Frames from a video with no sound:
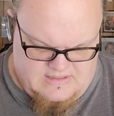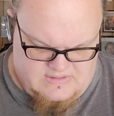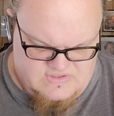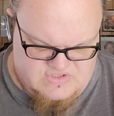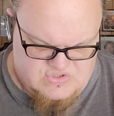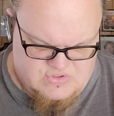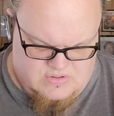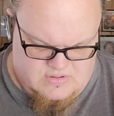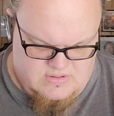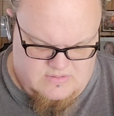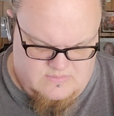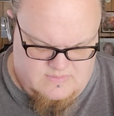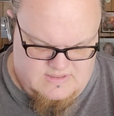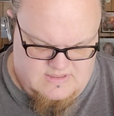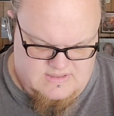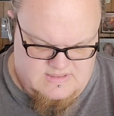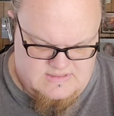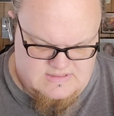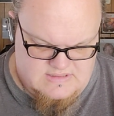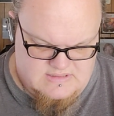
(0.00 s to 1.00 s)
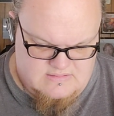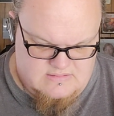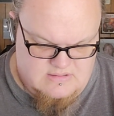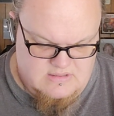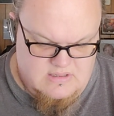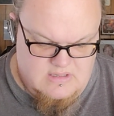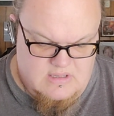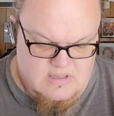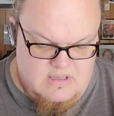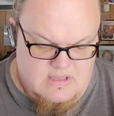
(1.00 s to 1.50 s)
strong it was.
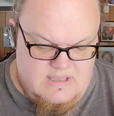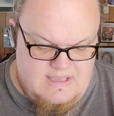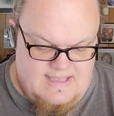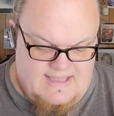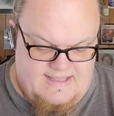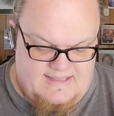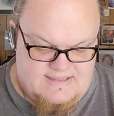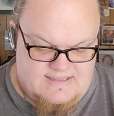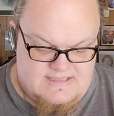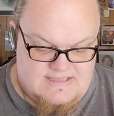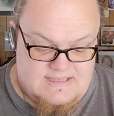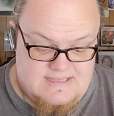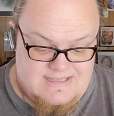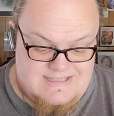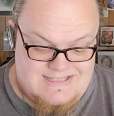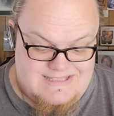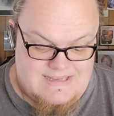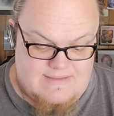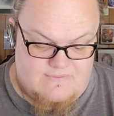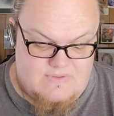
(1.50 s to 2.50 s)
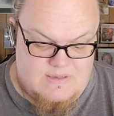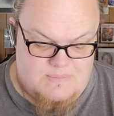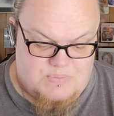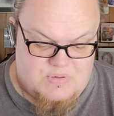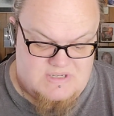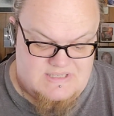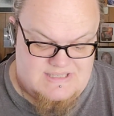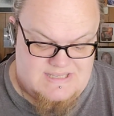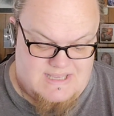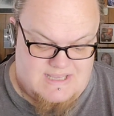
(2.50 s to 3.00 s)
It's
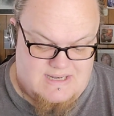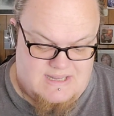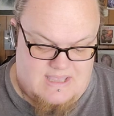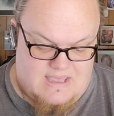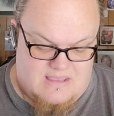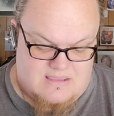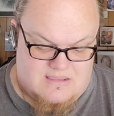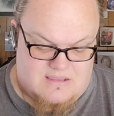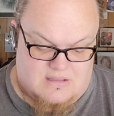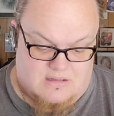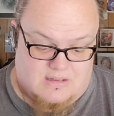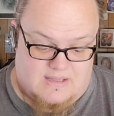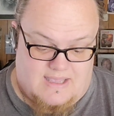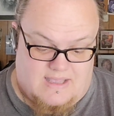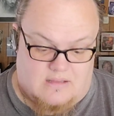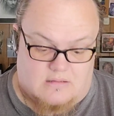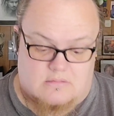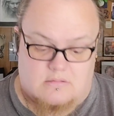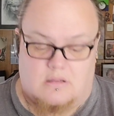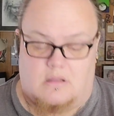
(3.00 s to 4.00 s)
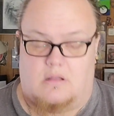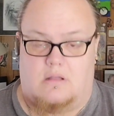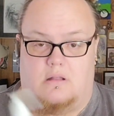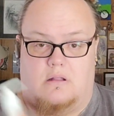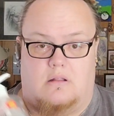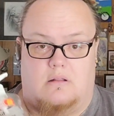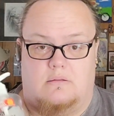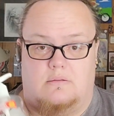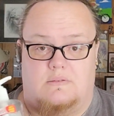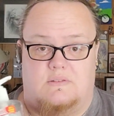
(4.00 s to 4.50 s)
70% ethyl
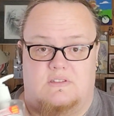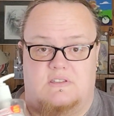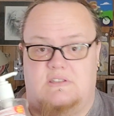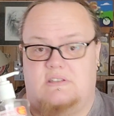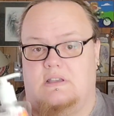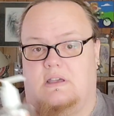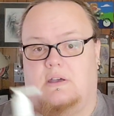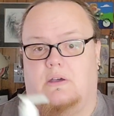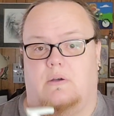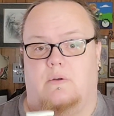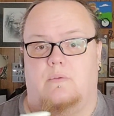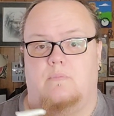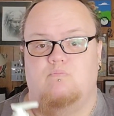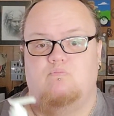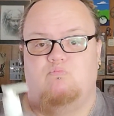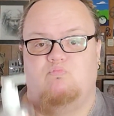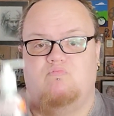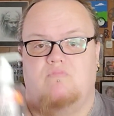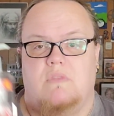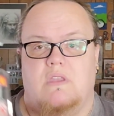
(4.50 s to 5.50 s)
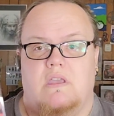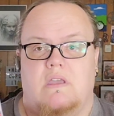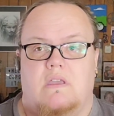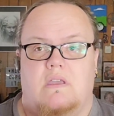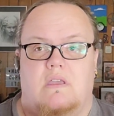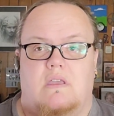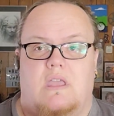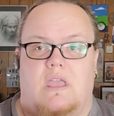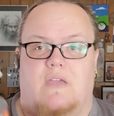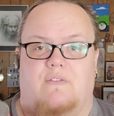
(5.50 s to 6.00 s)
alcohol. So
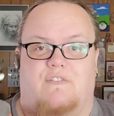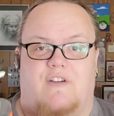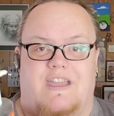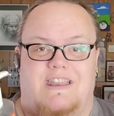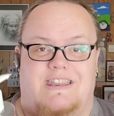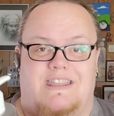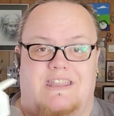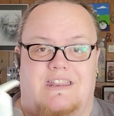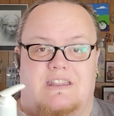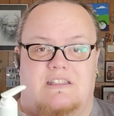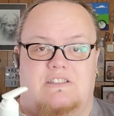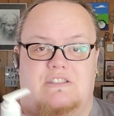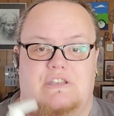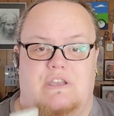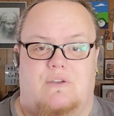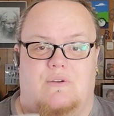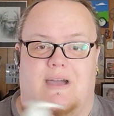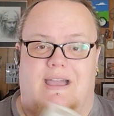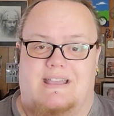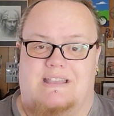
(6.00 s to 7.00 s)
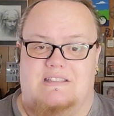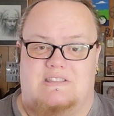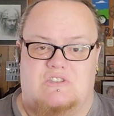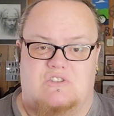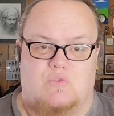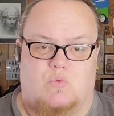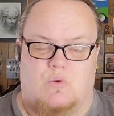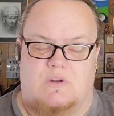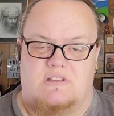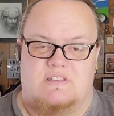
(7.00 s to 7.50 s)
if I needed to, I could
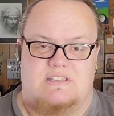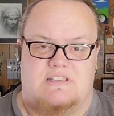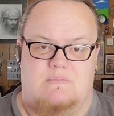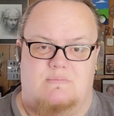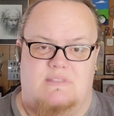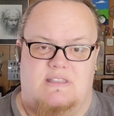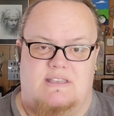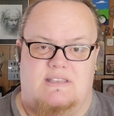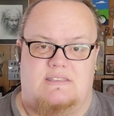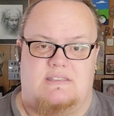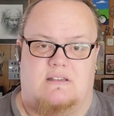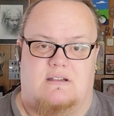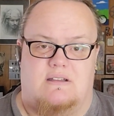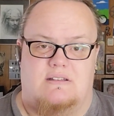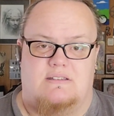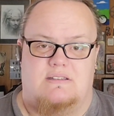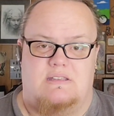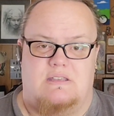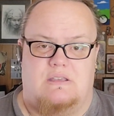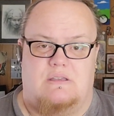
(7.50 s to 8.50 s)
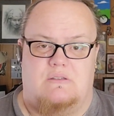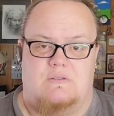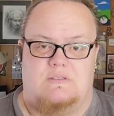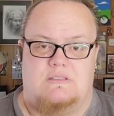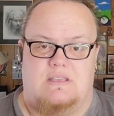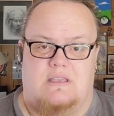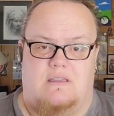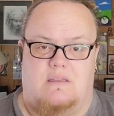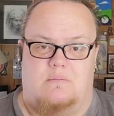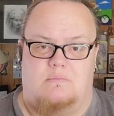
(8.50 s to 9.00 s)
squirt some of this onto
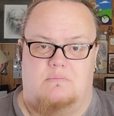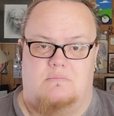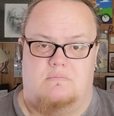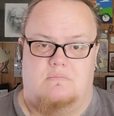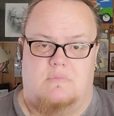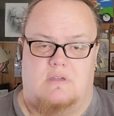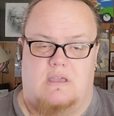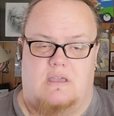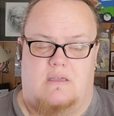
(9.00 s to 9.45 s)
some